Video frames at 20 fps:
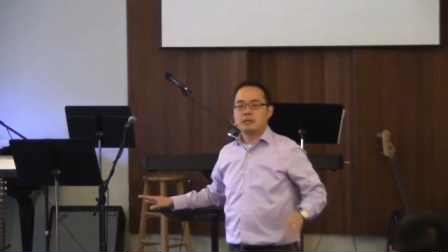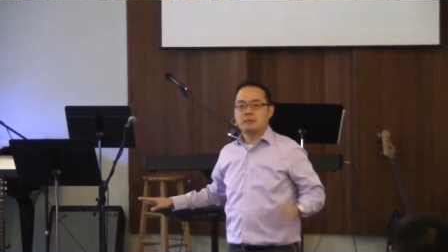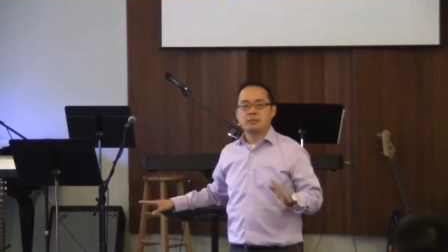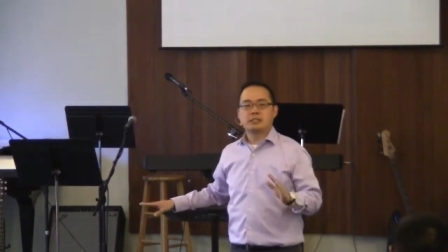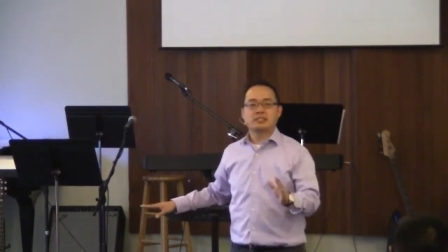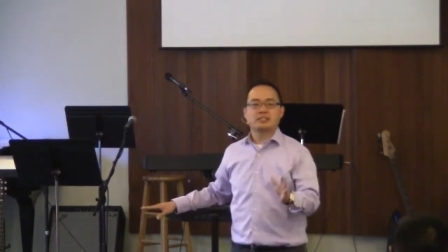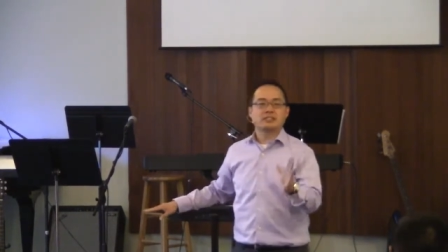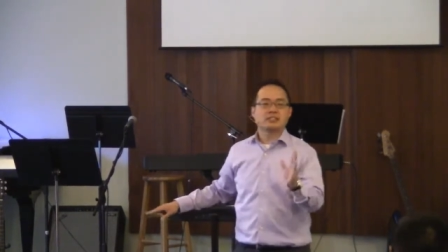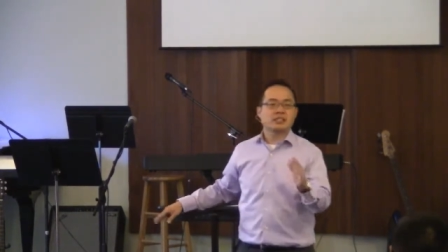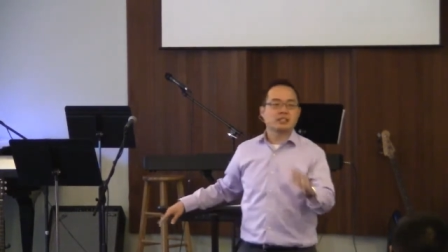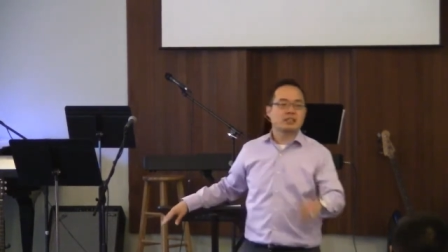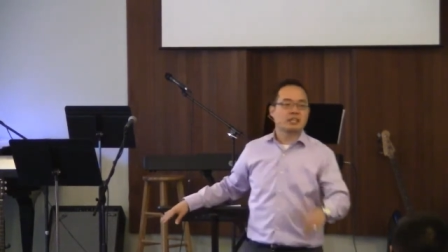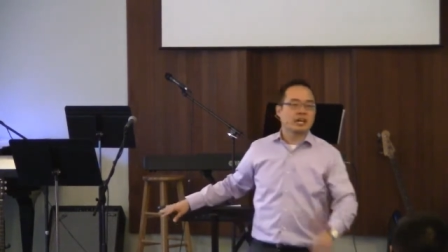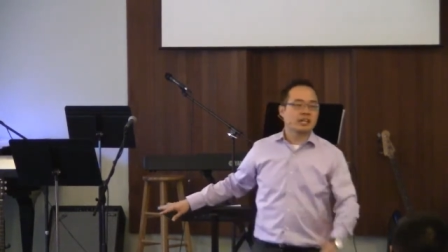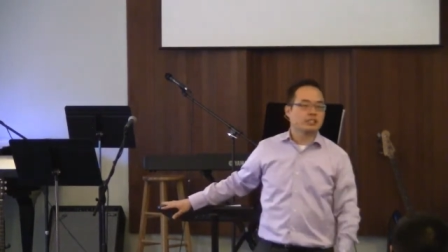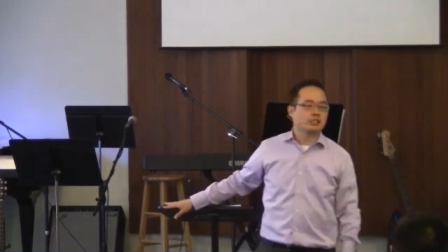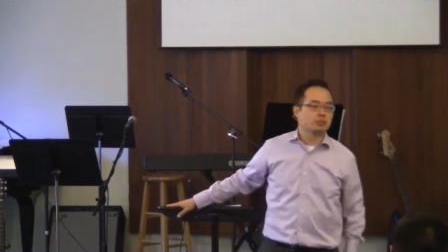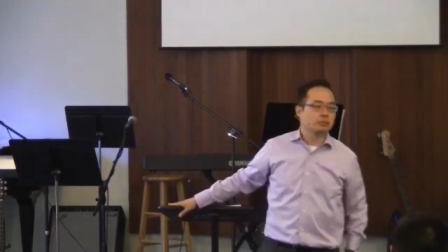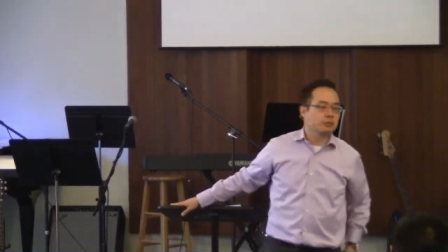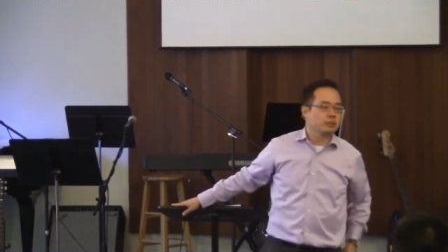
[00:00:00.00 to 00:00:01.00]
But this is the
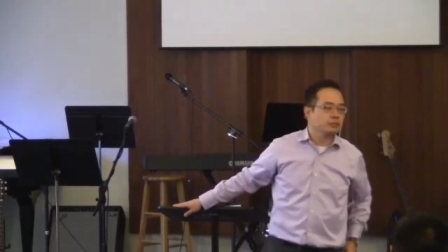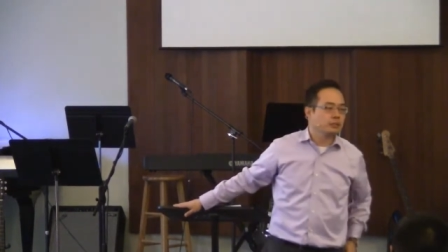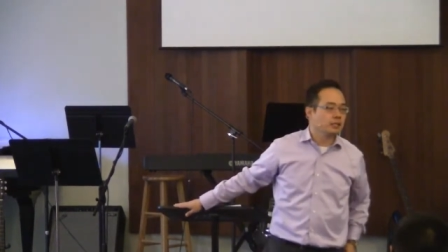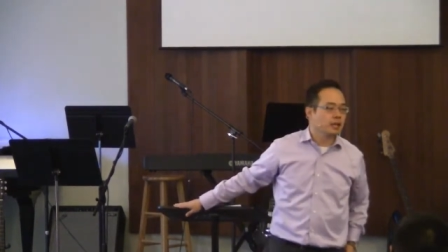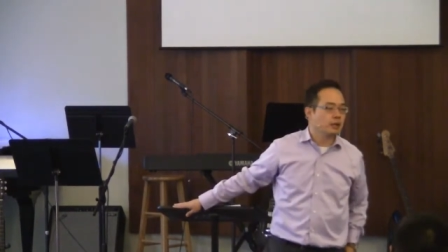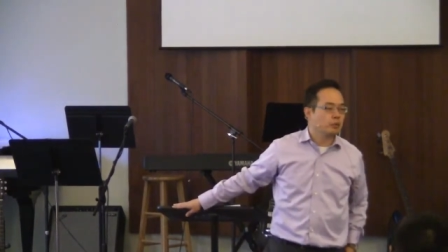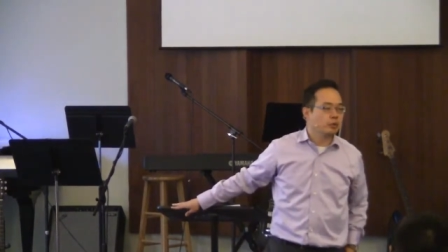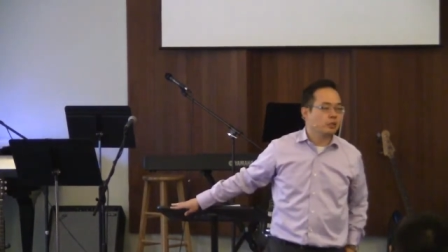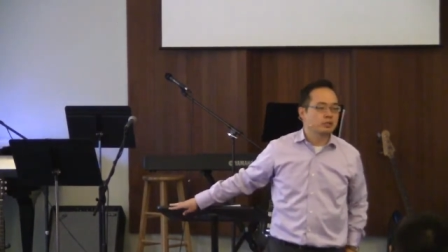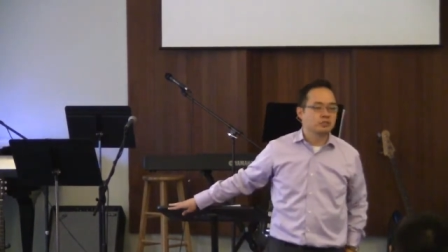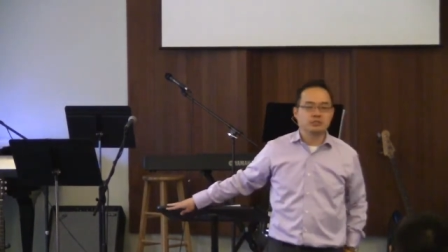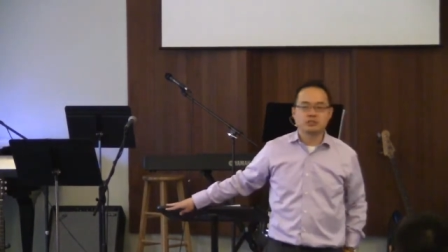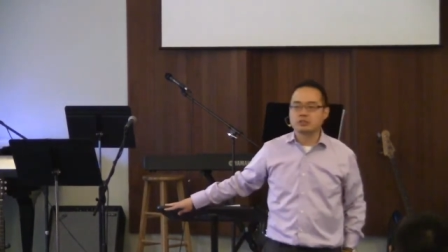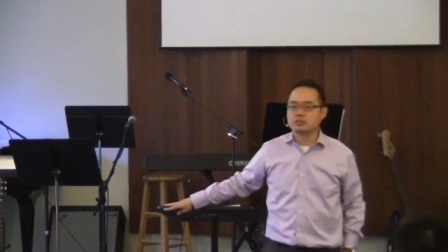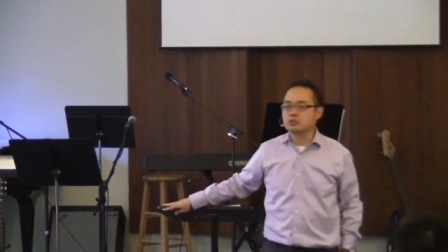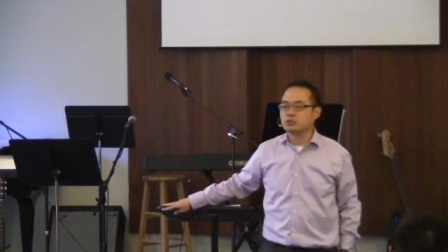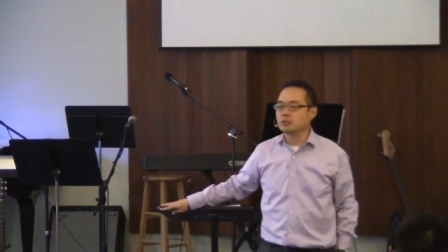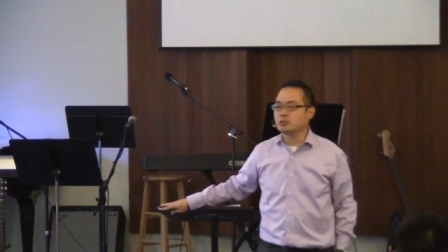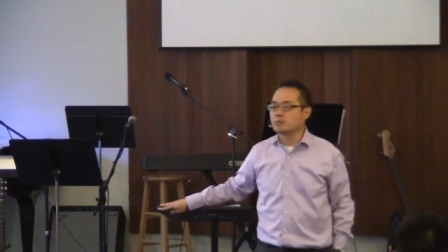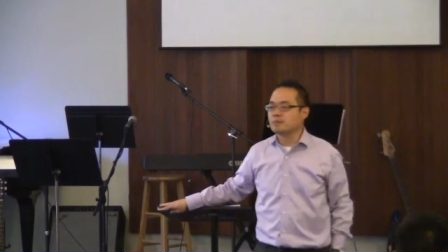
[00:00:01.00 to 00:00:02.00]
thought experiment I want us to
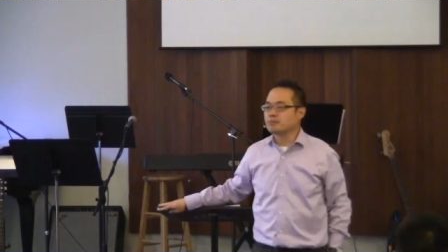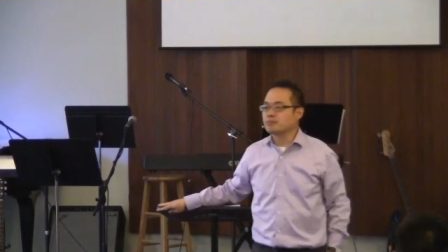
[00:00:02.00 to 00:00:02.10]
do.